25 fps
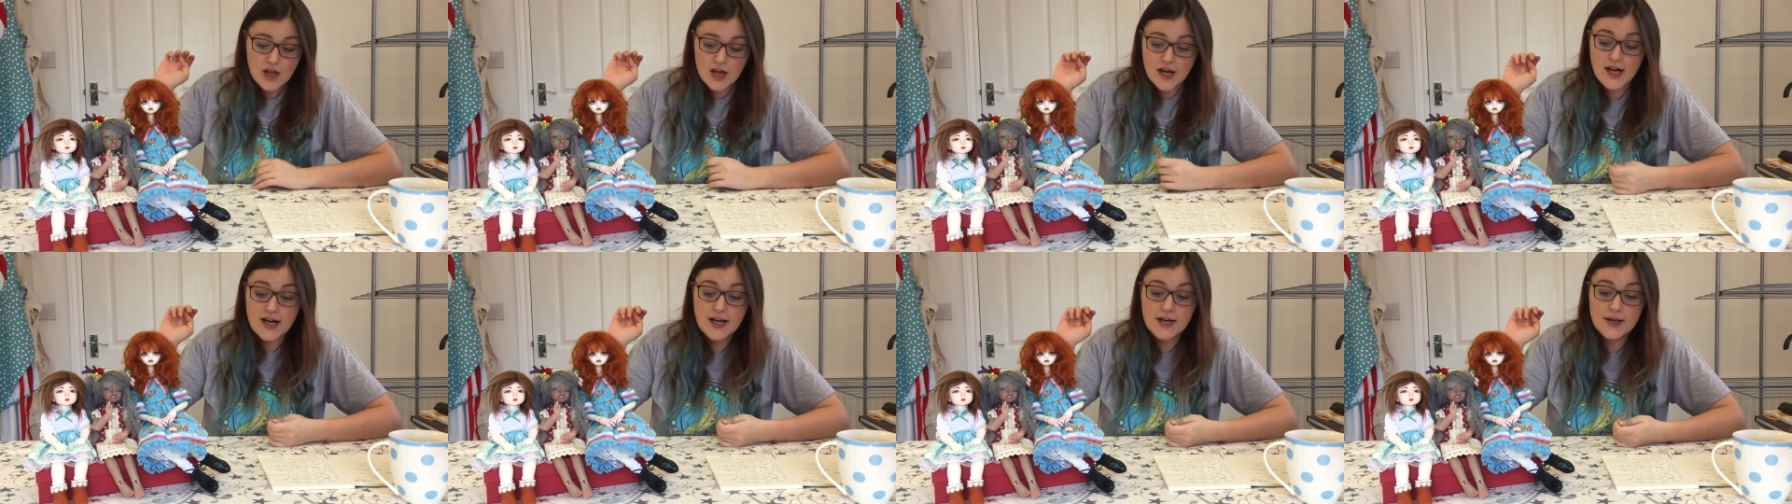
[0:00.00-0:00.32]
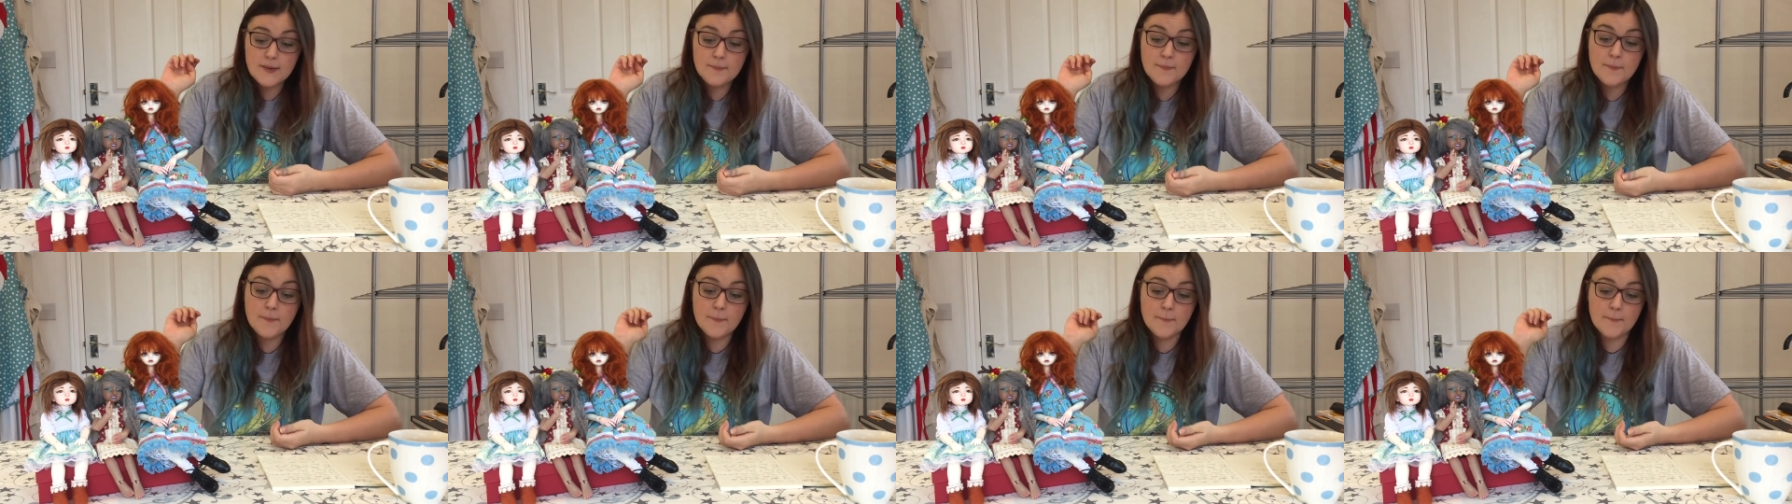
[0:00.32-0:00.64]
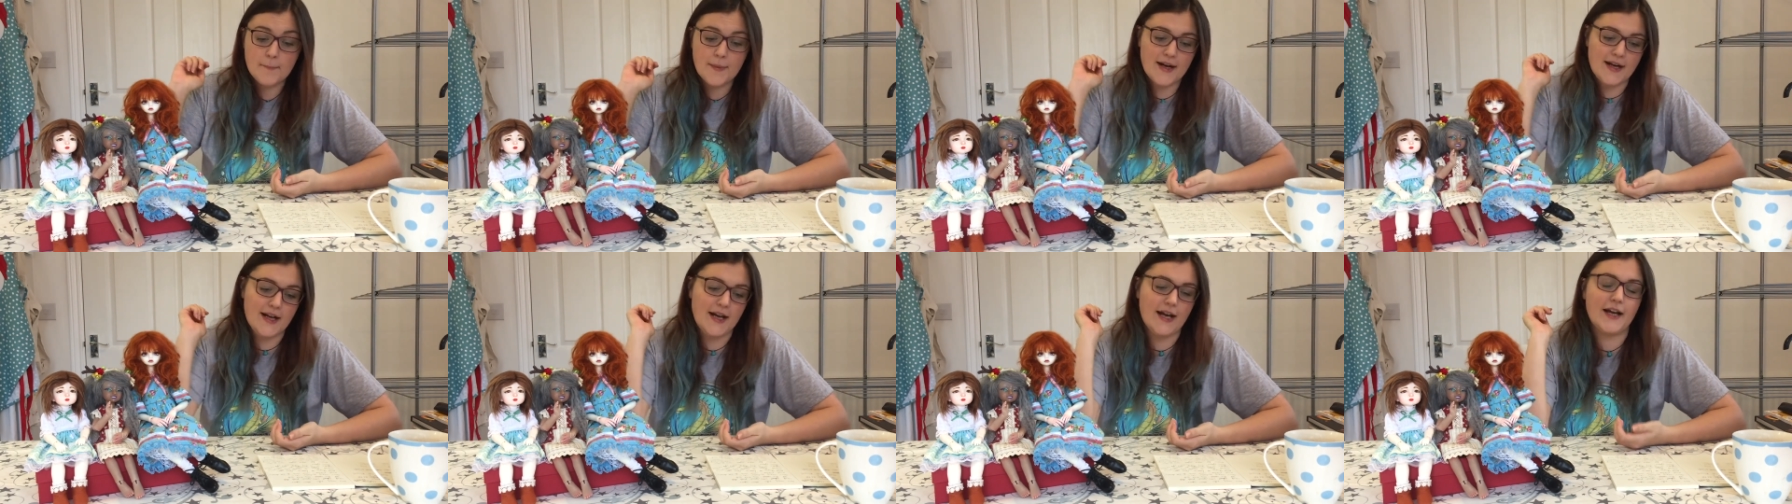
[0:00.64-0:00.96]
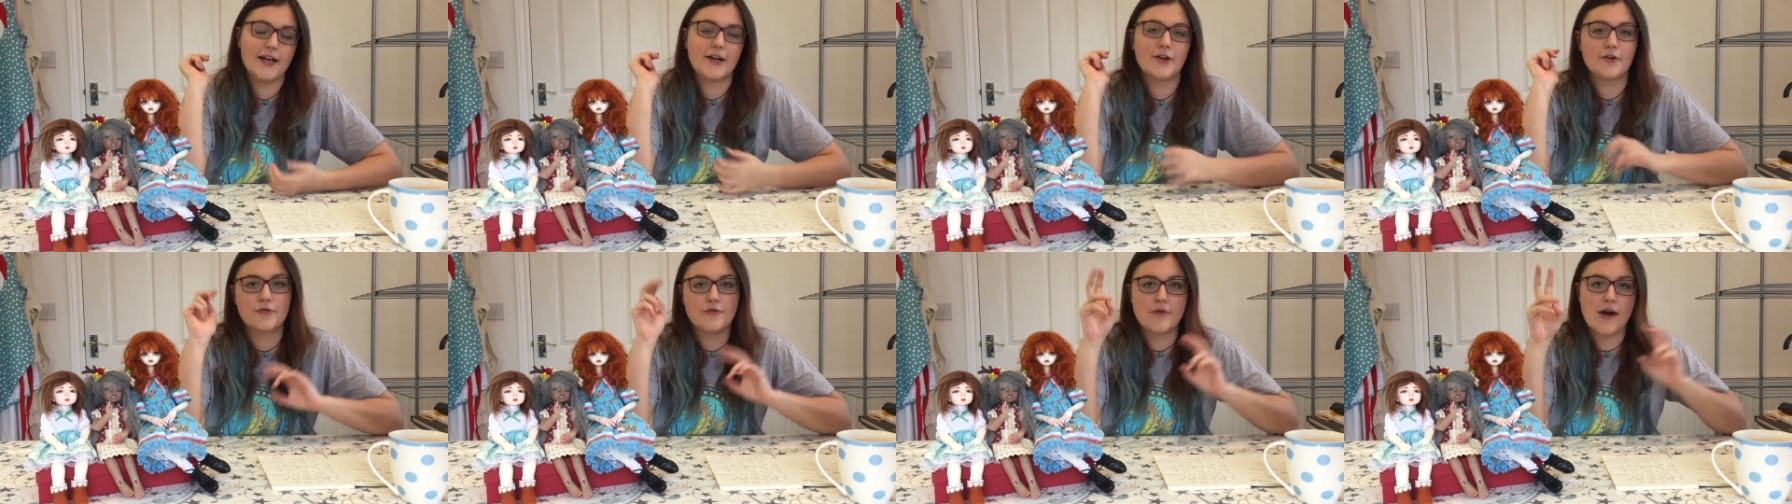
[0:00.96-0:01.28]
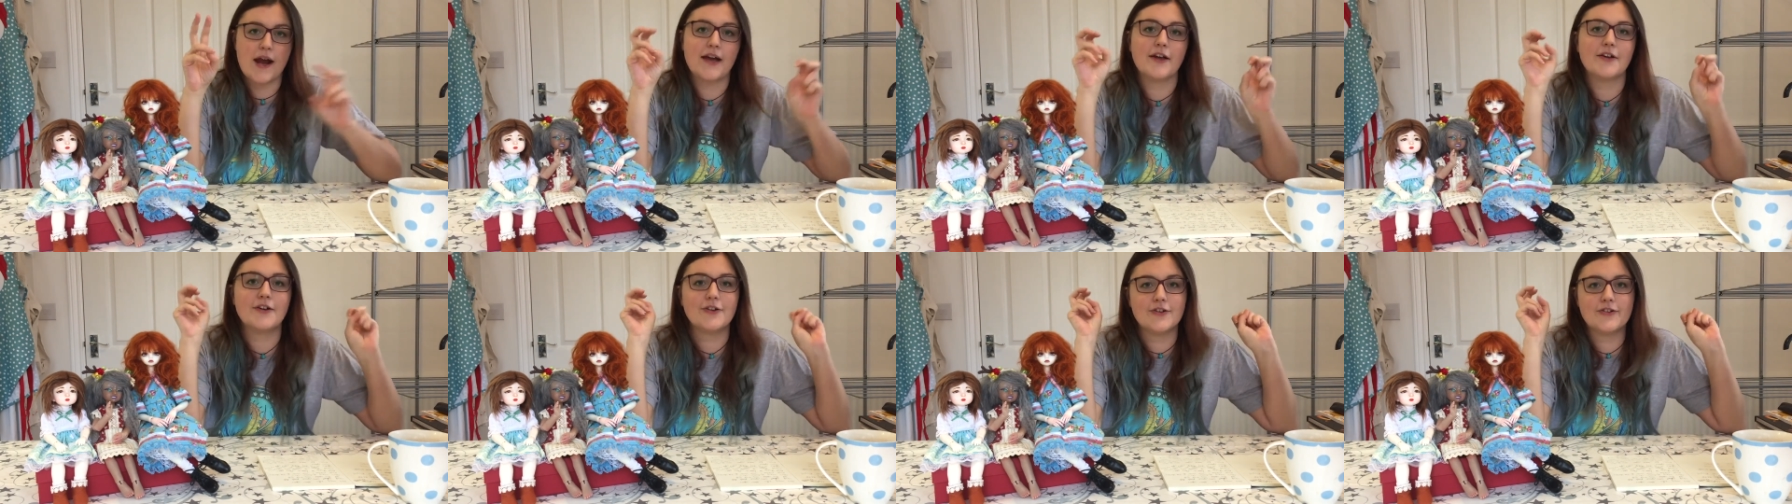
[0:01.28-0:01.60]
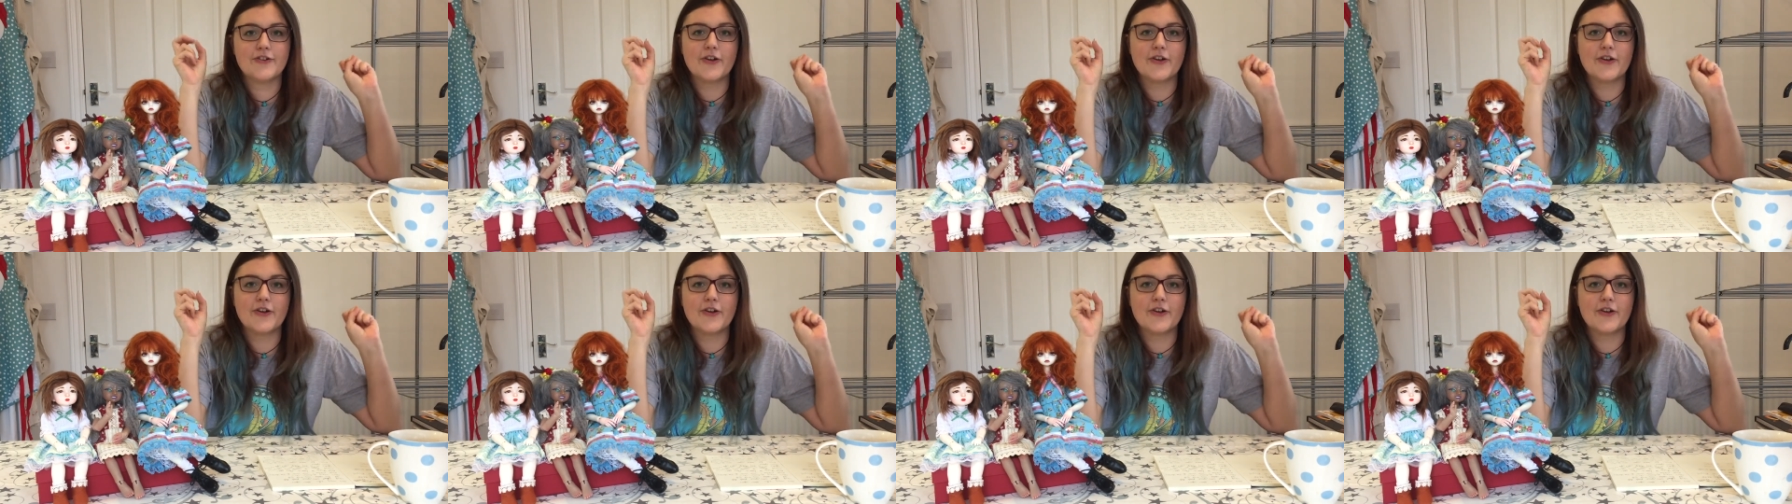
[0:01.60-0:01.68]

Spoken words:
My like grail